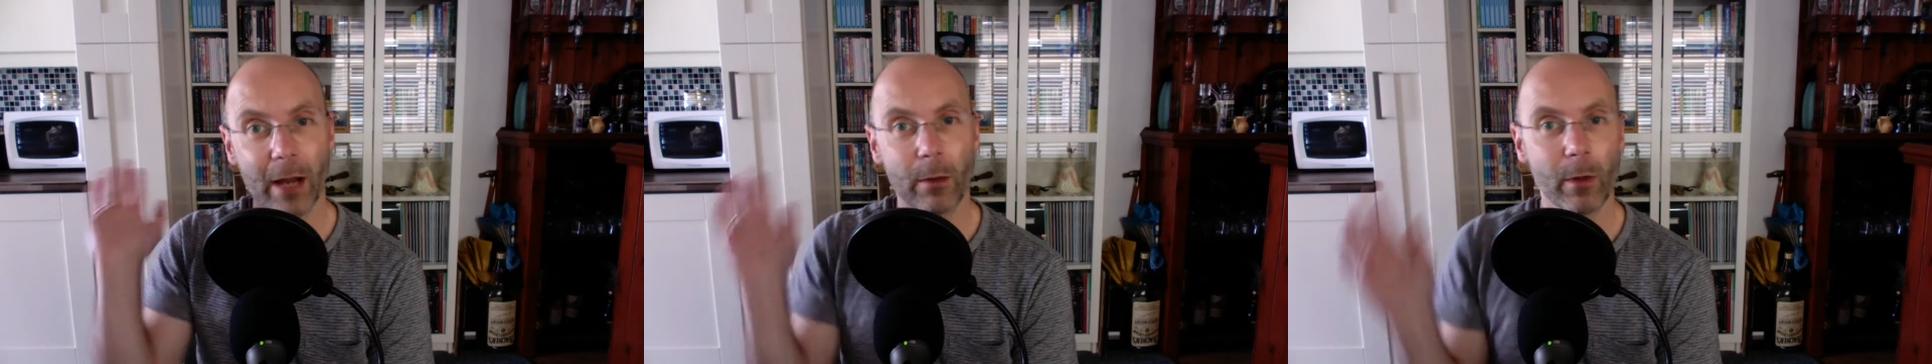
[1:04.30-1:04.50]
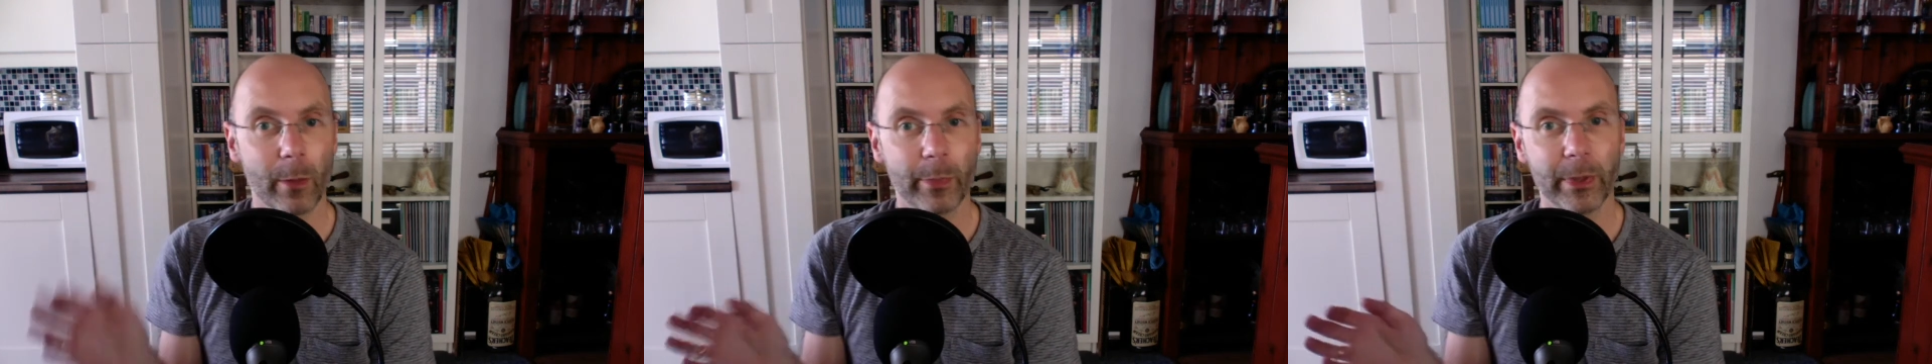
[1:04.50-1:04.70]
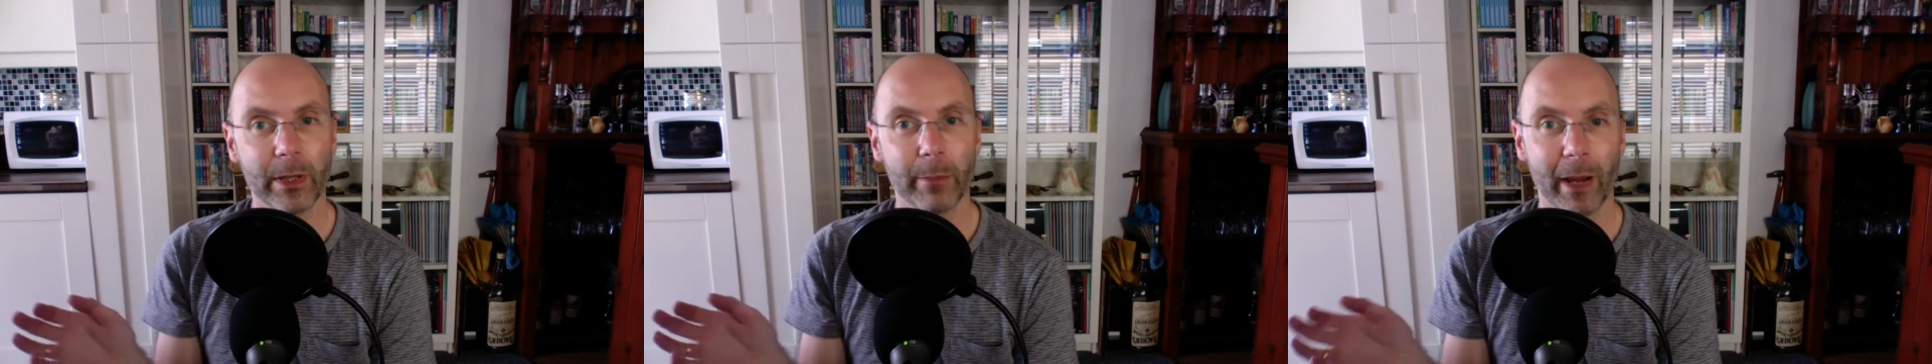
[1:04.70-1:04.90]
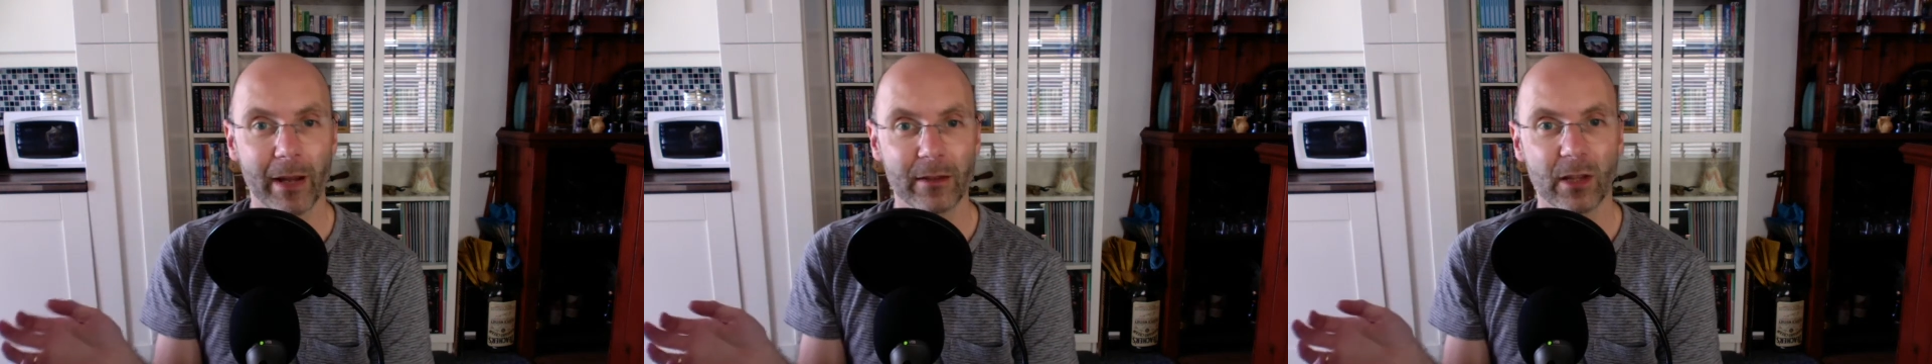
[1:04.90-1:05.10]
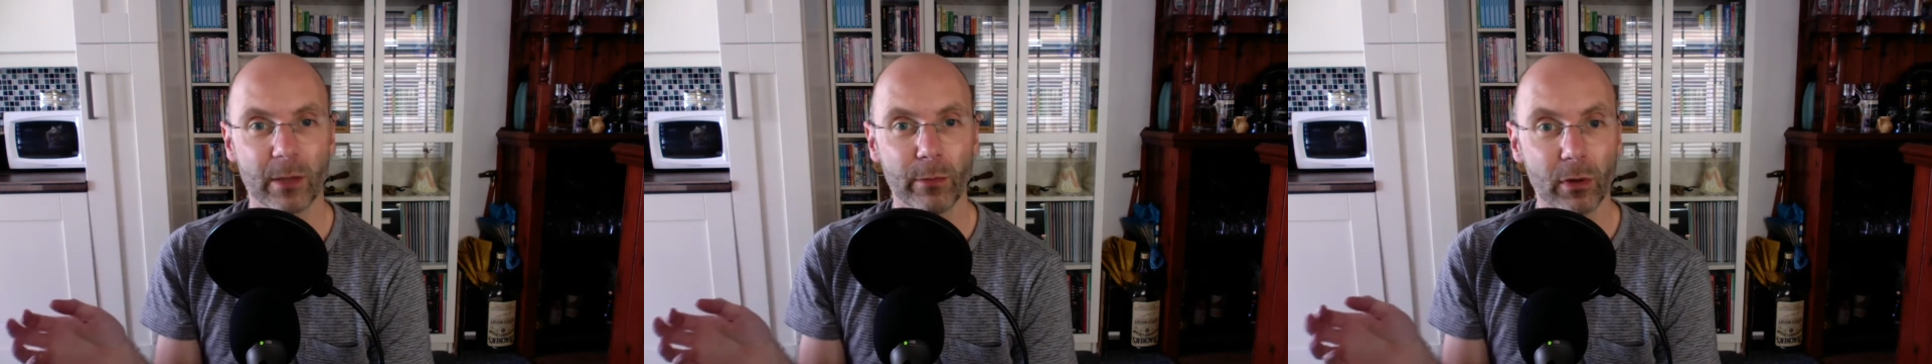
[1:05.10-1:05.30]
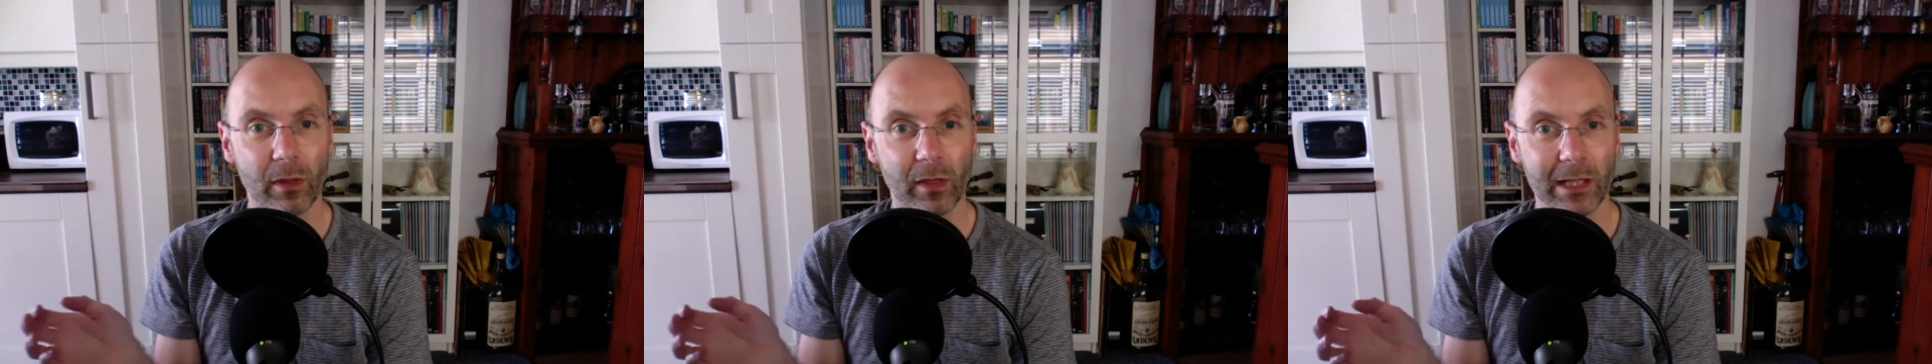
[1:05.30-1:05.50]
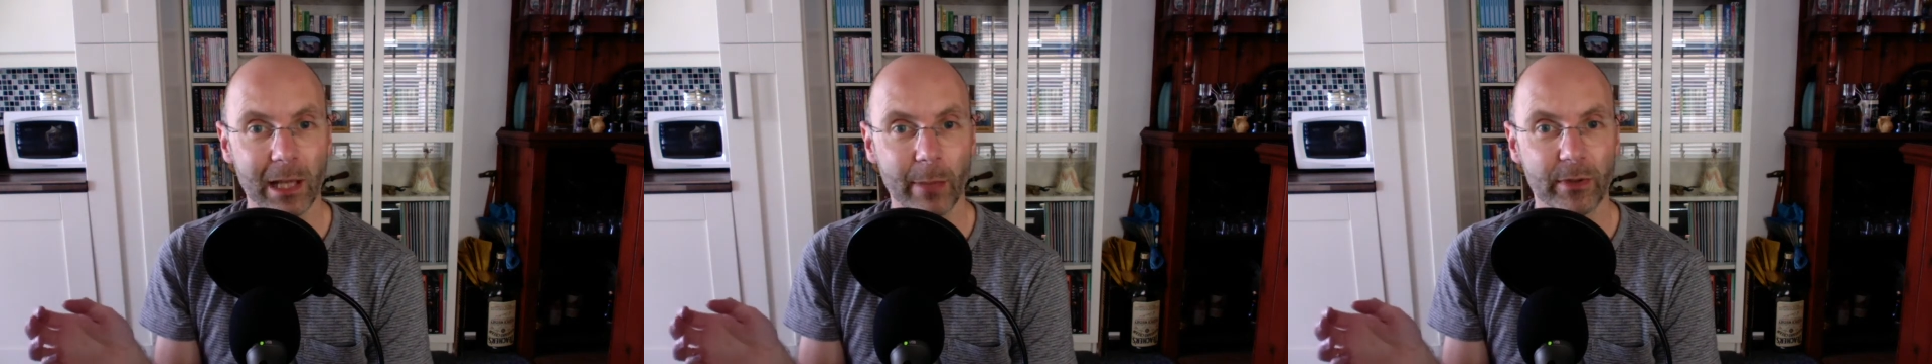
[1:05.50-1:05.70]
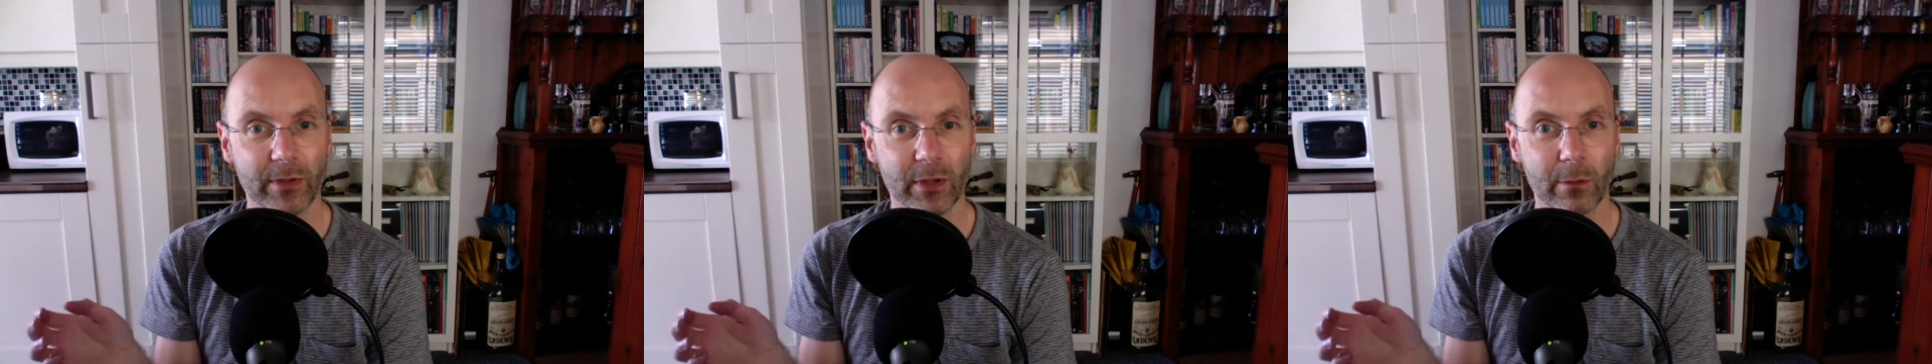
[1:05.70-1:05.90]
I'll be back to the monthly
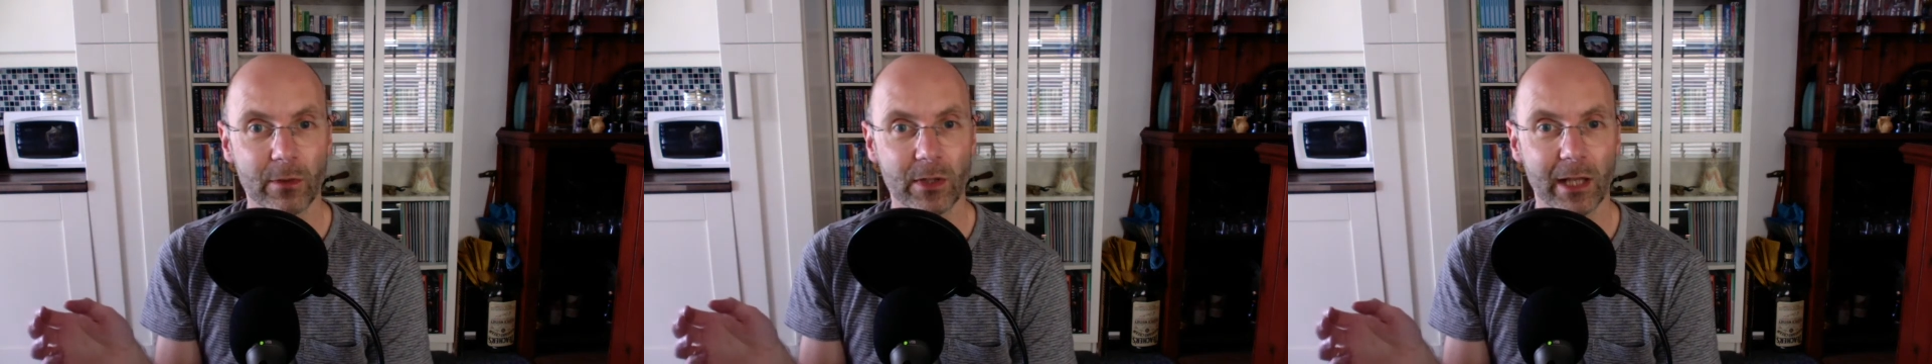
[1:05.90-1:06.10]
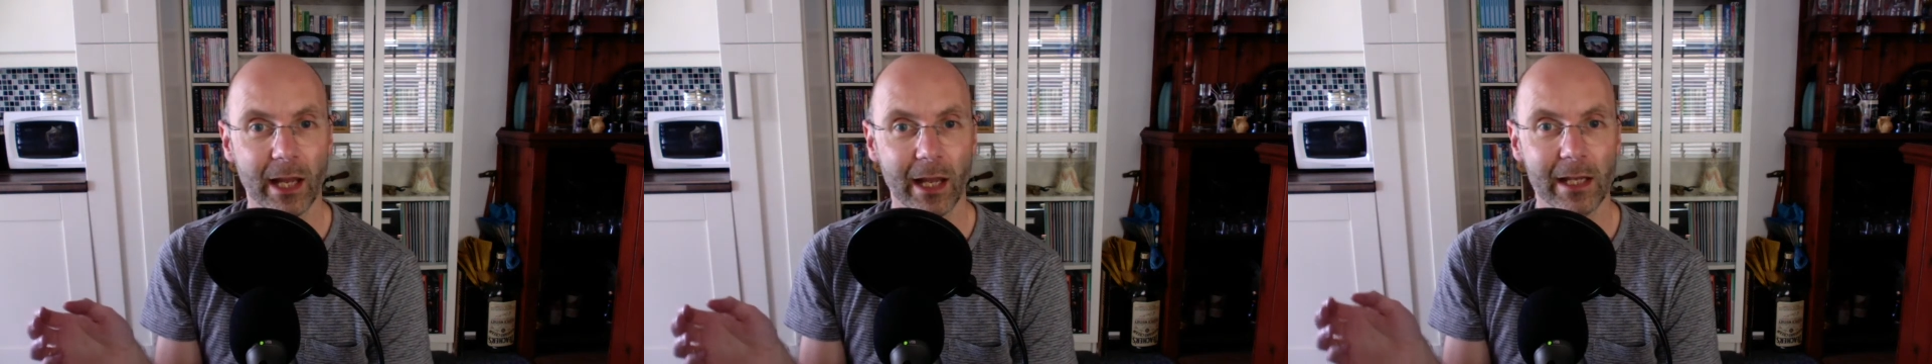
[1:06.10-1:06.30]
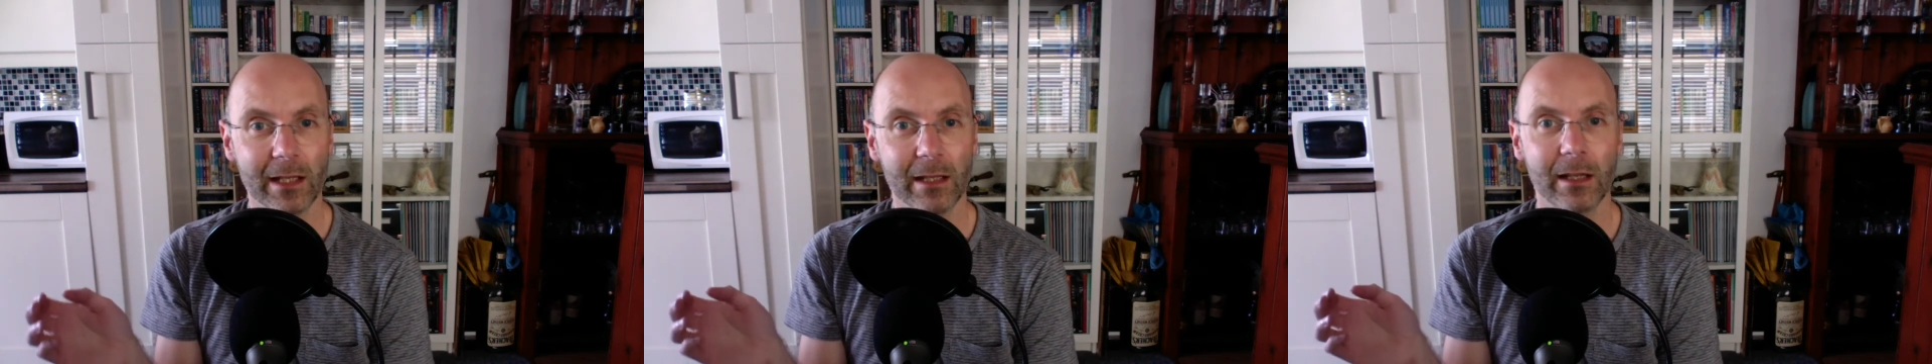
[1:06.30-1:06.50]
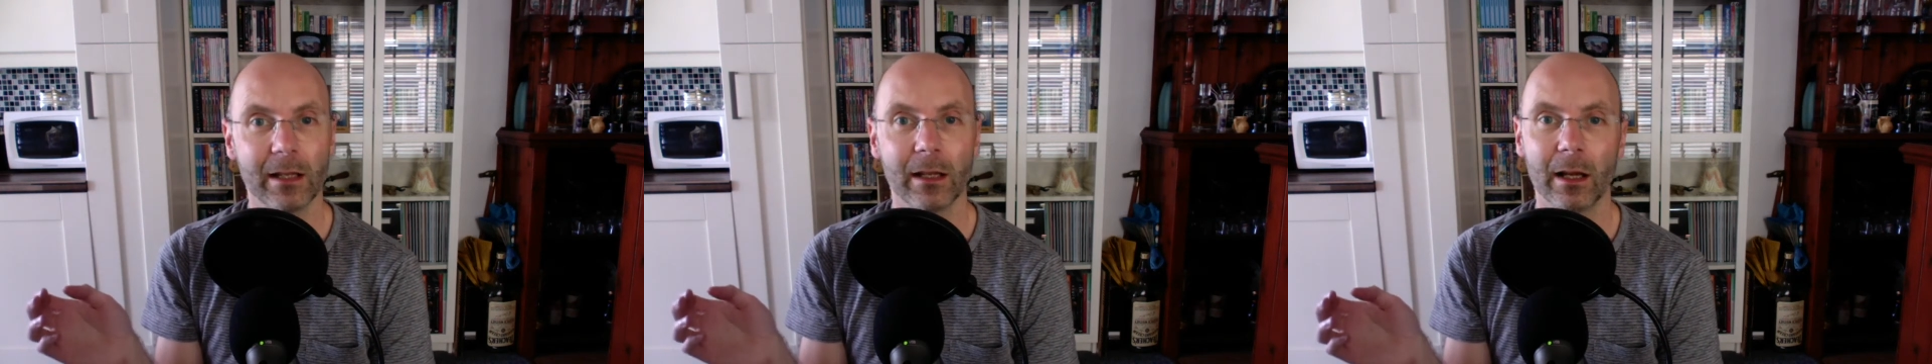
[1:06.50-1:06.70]
episodes again.